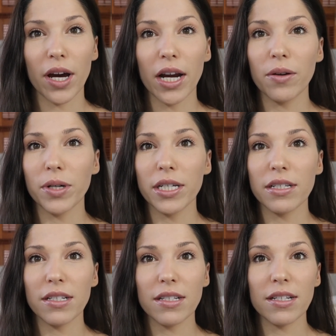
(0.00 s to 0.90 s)
I
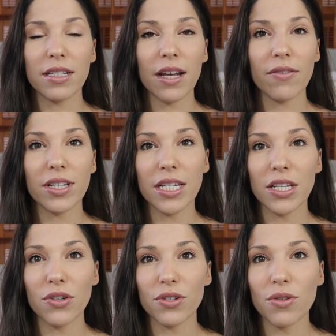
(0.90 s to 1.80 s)
was
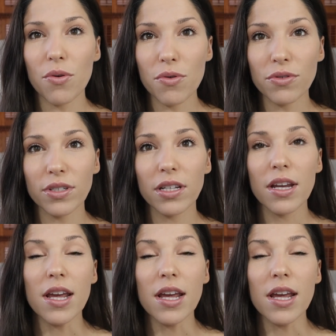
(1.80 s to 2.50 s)
17 years old,